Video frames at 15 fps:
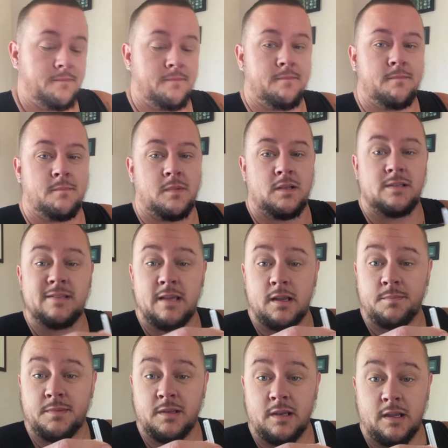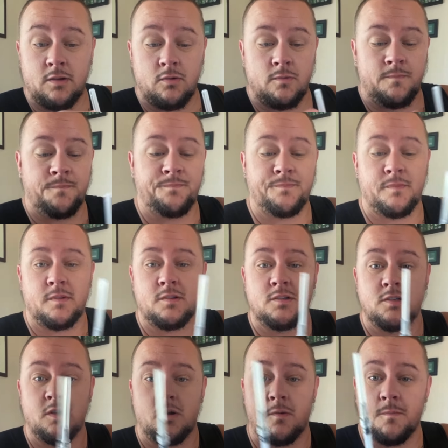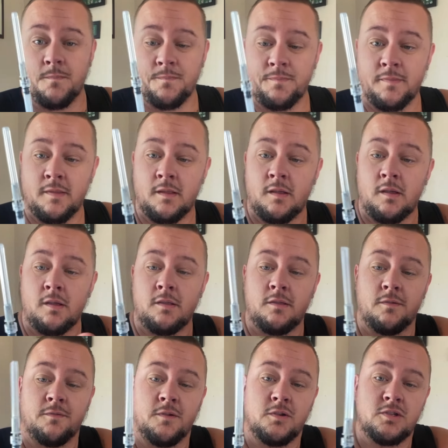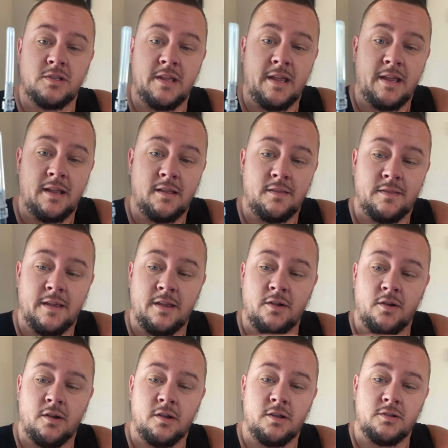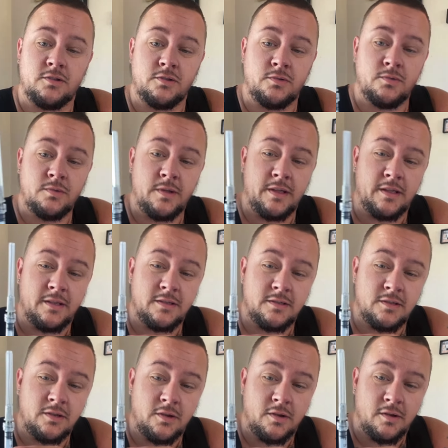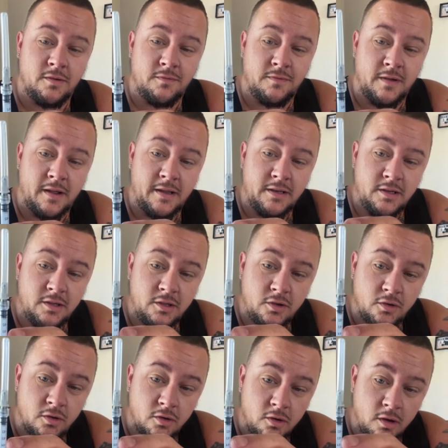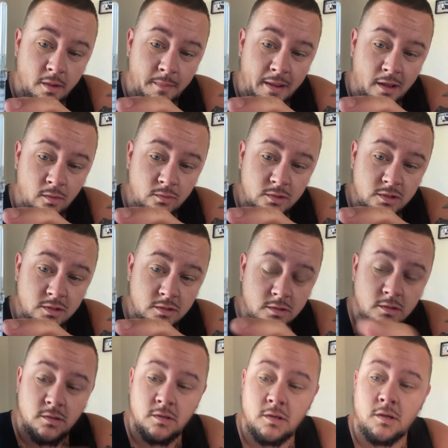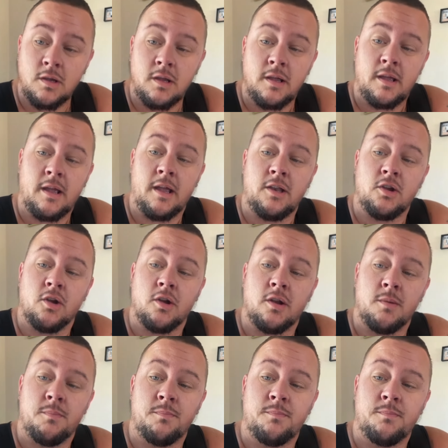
I'm gonna set up the needle. So the first thing that you're gonna do is you're gonna find your amount and you're gonna